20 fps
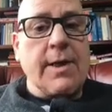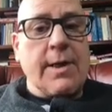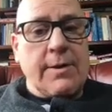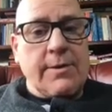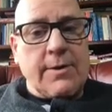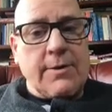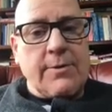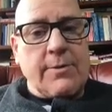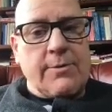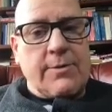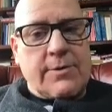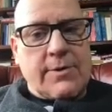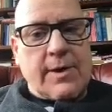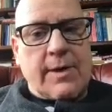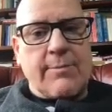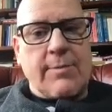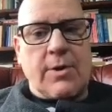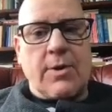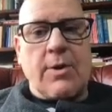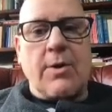to do
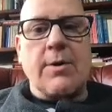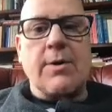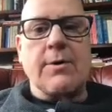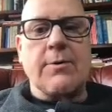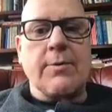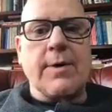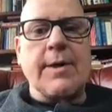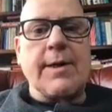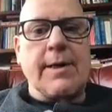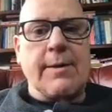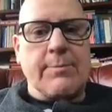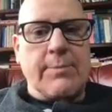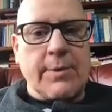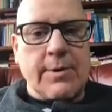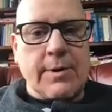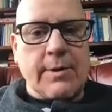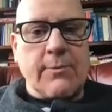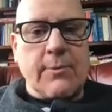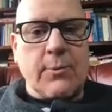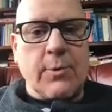some long-running
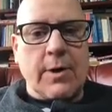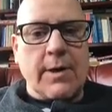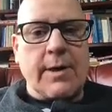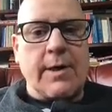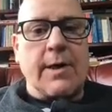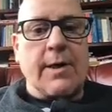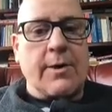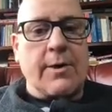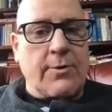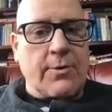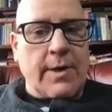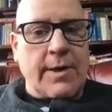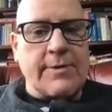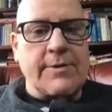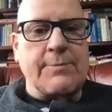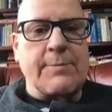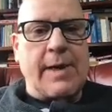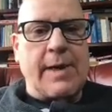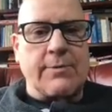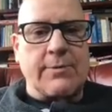work across
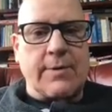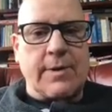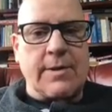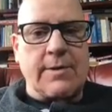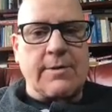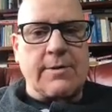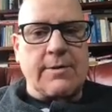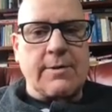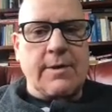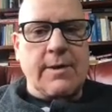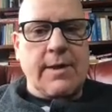boundaries,